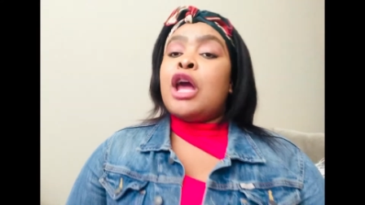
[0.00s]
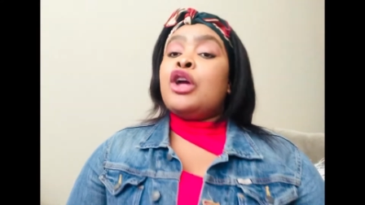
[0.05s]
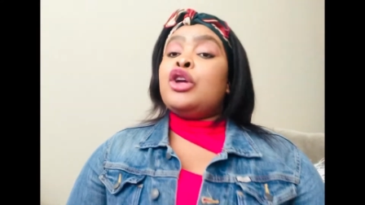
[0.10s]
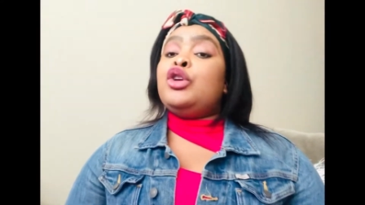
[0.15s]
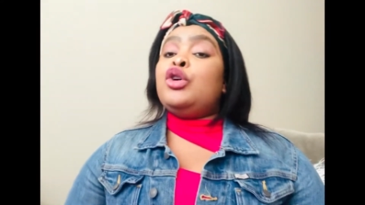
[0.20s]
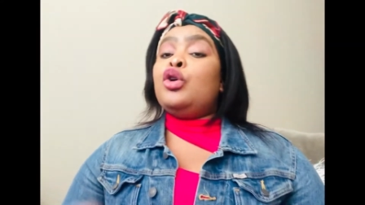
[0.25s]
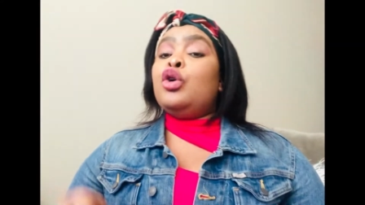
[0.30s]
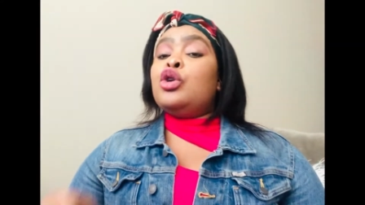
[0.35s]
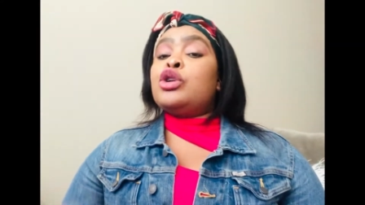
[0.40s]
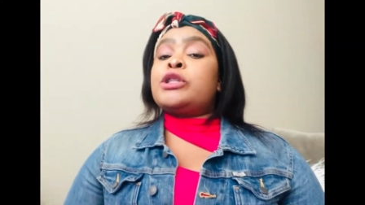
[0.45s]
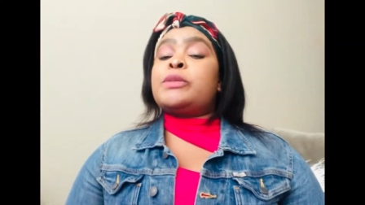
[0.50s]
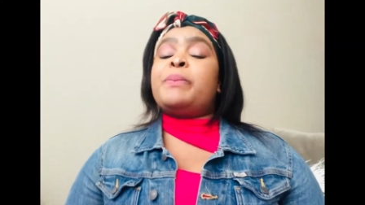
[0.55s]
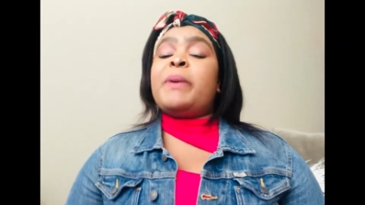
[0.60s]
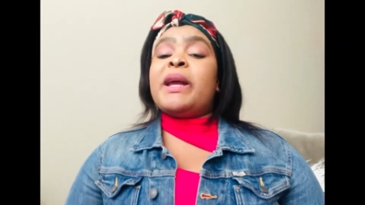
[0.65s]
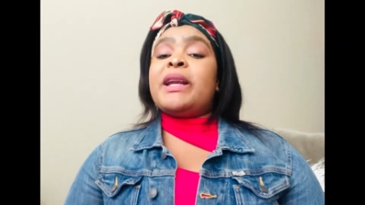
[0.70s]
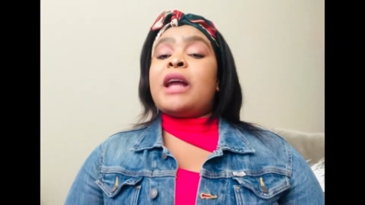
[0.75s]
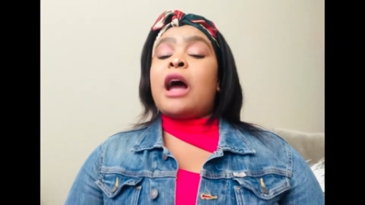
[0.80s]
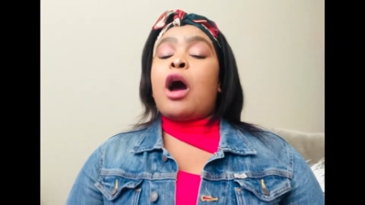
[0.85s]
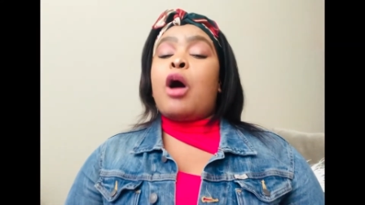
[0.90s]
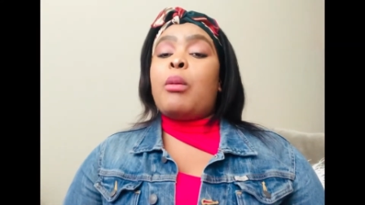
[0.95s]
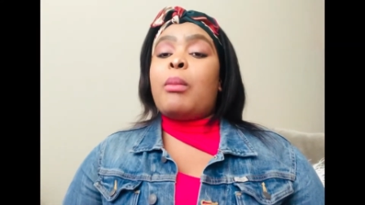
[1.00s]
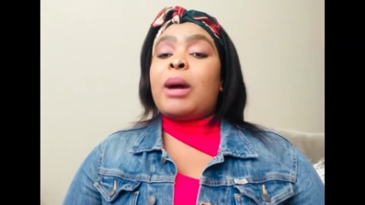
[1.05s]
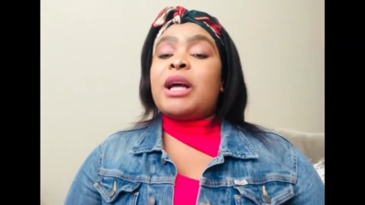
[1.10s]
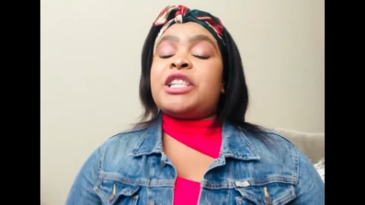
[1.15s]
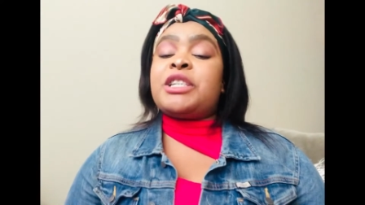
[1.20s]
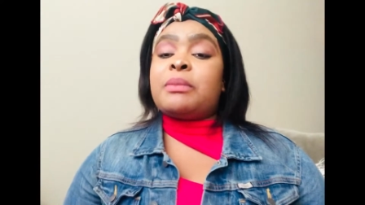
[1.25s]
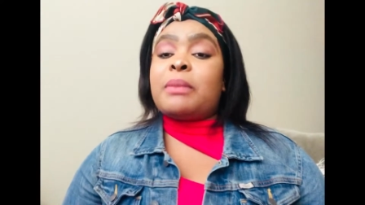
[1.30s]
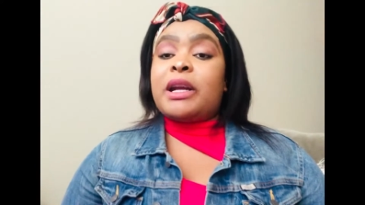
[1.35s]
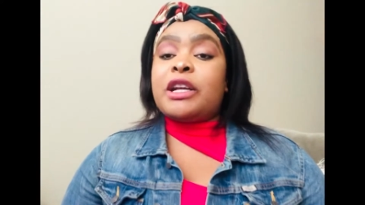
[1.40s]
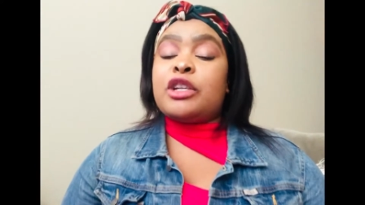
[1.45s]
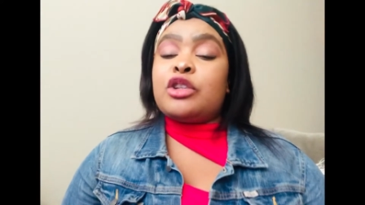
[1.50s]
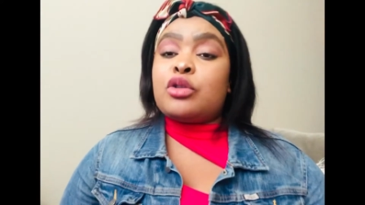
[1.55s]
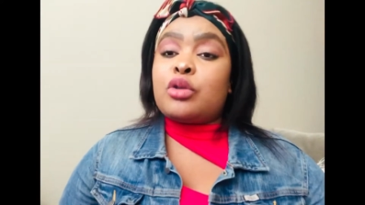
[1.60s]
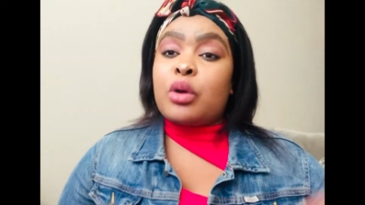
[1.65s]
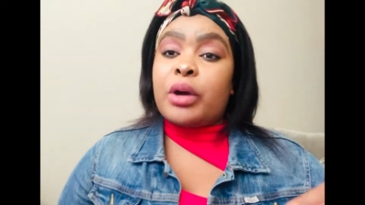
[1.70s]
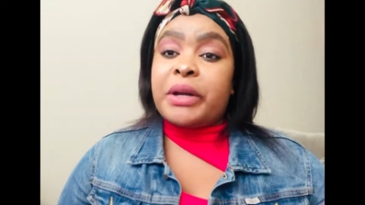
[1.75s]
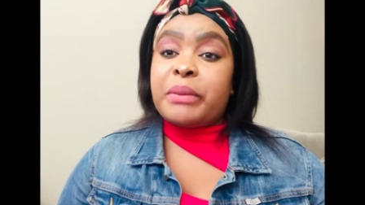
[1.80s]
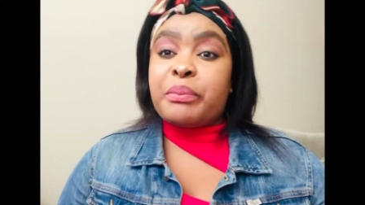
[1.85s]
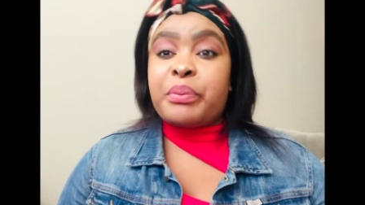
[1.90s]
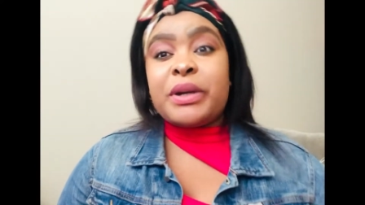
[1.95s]
You spend how much money to go
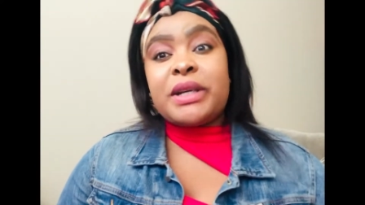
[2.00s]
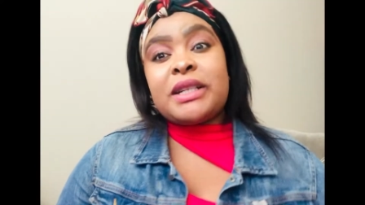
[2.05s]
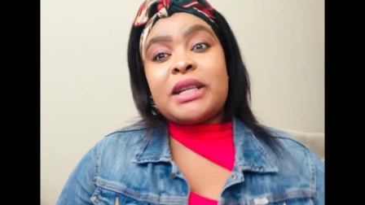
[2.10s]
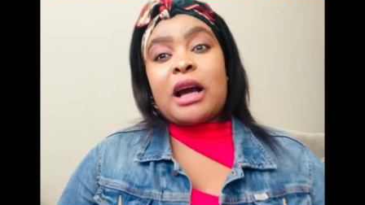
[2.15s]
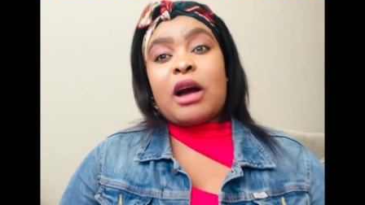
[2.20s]
and print